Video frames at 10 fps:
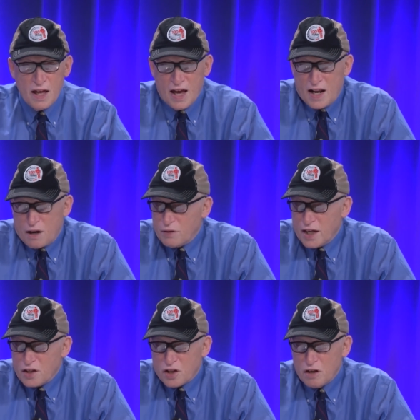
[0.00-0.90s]
And I don't think
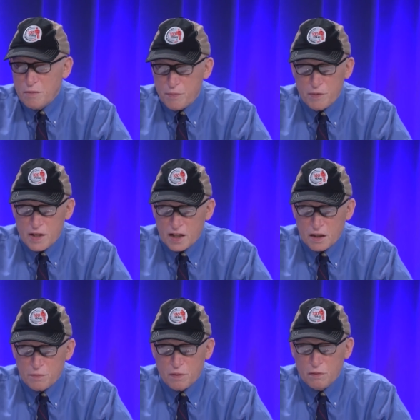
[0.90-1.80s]
it's going to be
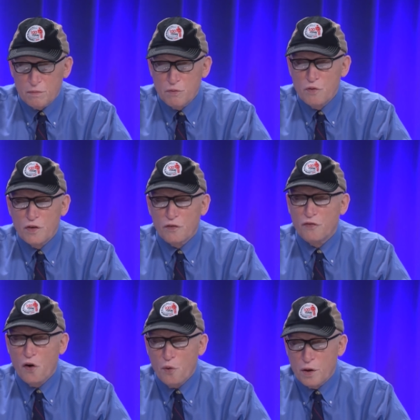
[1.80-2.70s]
predictable moving
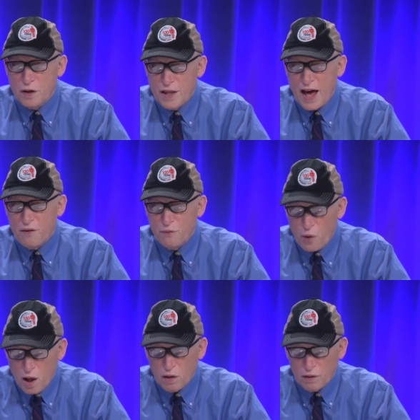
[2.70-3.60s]
forward that
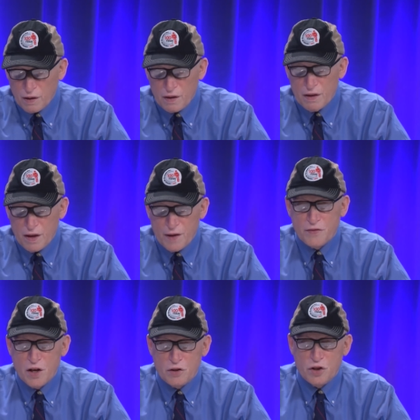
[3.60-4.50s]
well if
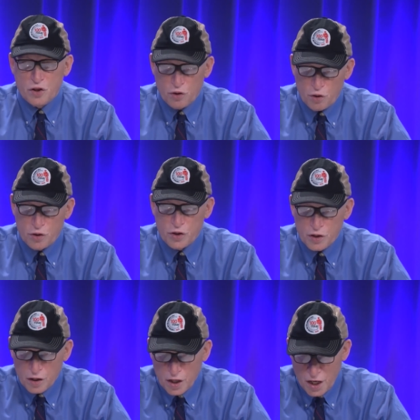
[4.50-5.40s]
there's a surge
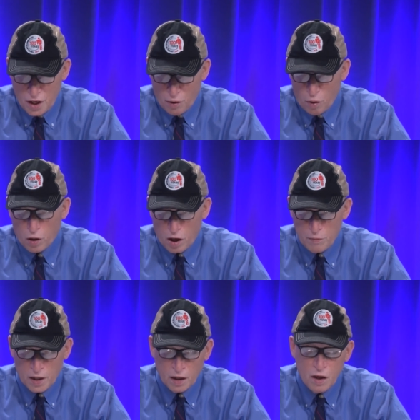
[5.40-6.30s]
here or
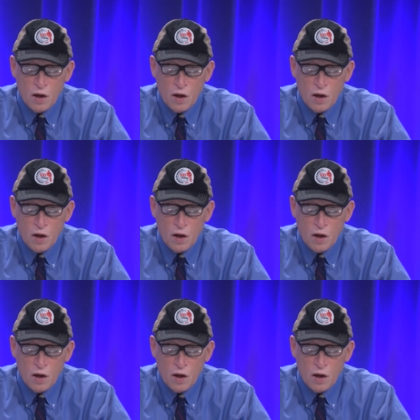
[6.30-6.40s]
coming.